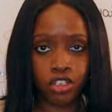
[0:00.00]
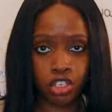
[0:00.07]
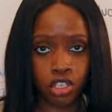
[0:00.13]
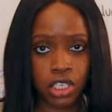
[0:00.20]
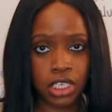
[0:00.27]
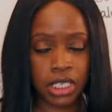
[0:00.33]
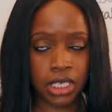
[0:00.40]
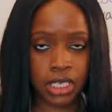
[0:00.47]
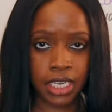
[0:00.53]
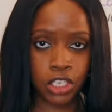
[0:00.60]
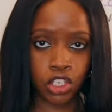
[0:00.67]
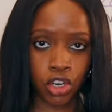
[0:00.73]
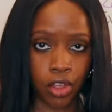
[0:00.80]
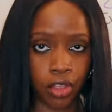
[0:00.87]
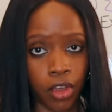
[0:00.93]
our duties to
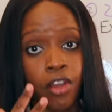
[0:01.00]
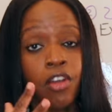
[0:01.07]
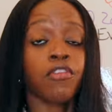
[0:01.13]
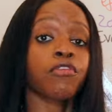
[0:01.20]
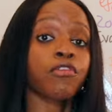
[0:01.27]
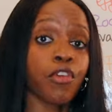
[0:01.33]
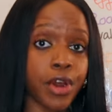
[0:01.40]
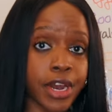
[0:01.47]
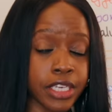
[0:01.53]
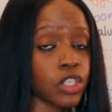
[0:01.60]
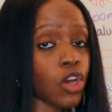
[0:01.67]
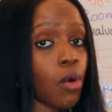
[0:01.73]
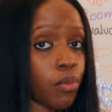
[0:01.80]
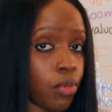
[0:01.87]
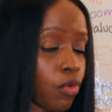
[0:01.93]
each other, for
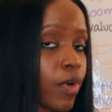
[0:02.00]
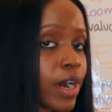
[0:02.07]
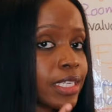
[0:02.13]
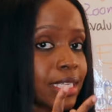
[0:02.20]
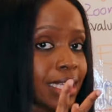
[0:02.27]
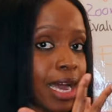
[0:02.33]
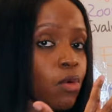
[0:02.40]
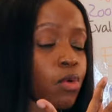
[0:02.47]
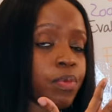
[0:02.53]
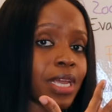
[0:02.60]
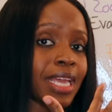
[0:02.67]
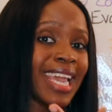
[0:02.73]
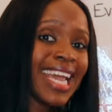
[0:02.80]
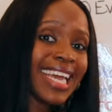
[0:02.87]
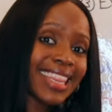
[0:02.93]
example, right? So that would
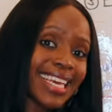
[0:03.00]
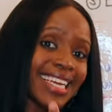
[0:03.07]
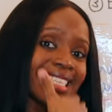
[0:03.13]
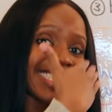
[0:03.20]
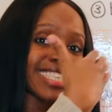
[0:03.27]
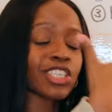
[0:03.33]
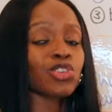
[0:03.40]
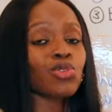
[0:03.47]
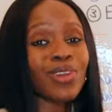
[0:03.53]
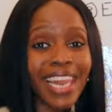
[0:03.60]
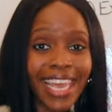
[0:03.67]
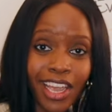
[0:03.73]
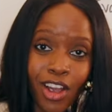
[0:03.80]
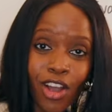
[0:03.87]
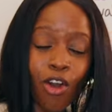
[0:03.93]
be the additional
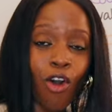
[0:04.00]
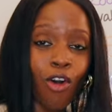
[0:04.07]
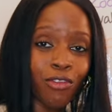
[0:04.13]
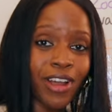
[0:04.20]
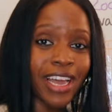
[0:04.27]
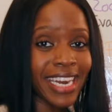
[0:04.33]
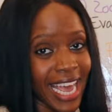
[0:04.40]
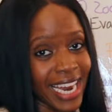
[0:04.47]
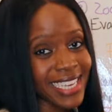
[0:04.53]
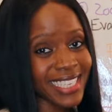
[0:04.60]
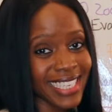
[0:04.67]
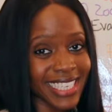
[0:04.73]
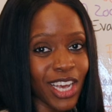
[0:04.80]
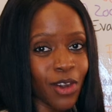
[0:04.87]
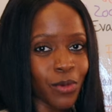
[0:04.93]
layer of
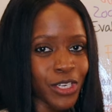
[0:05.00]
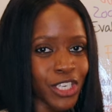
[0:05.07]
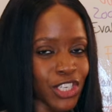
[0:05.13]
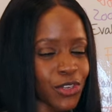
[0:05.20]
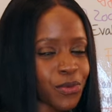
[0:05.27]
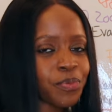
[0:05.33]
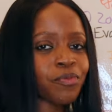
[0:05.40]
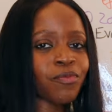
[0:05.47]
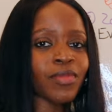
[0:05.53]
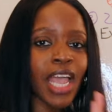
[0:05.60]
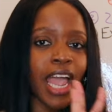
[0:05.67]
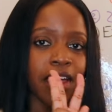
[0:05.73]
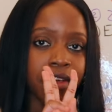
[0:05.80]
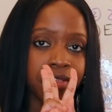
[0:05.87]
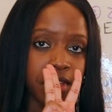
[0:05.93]
analysis I would do.
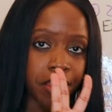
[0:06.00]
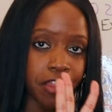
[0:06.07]
And the